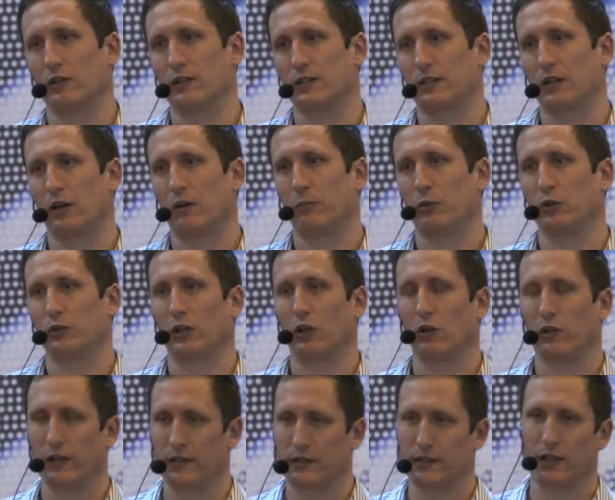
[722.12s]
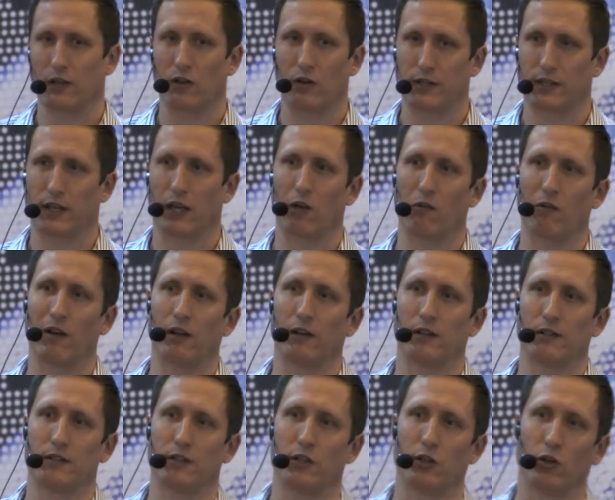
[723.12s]
can start building your list and asking around
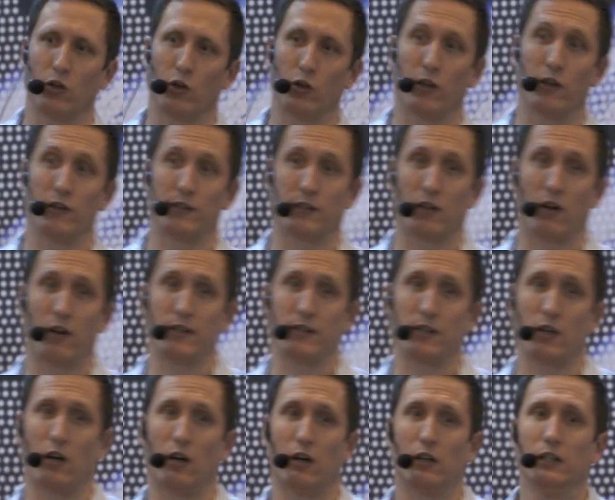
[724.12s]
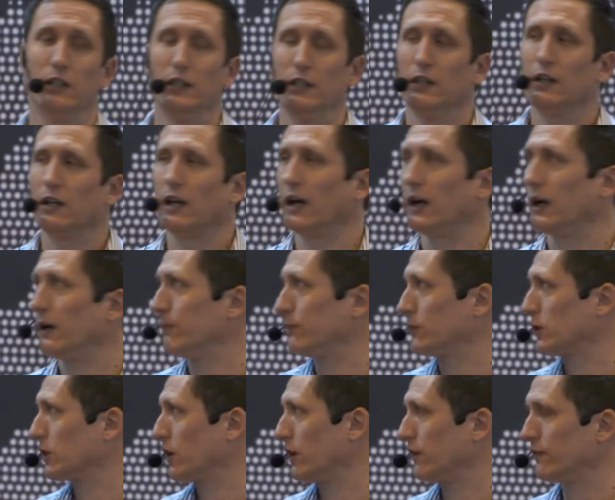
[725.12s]
as to who those guys are
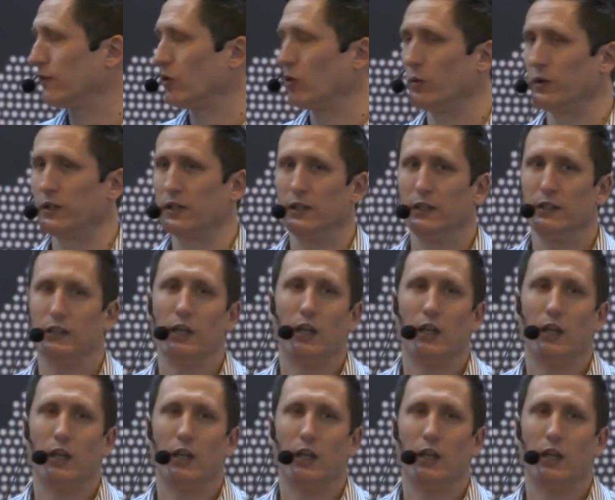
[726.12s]
going forward.